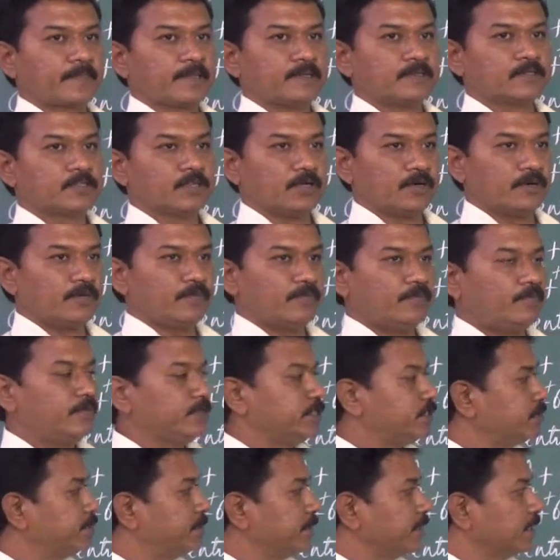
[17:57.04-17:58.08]
So
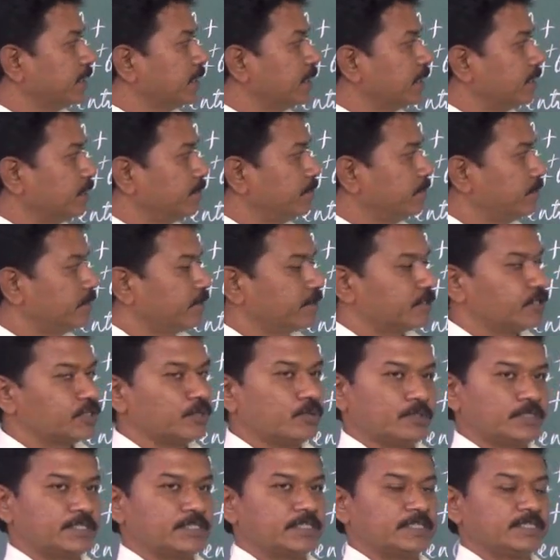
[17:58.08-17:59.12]
which particular number
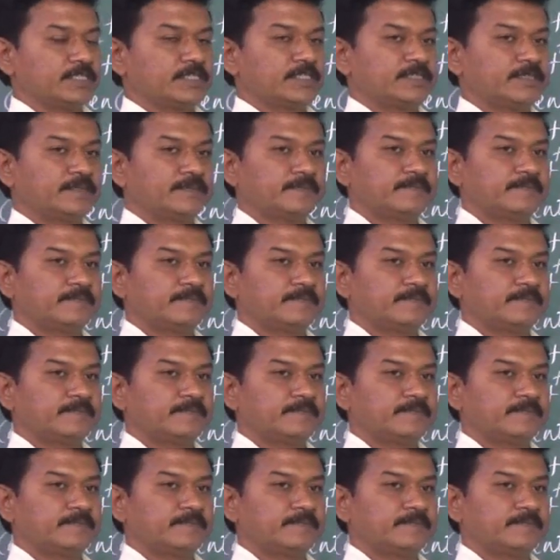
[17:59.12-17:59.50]
suits?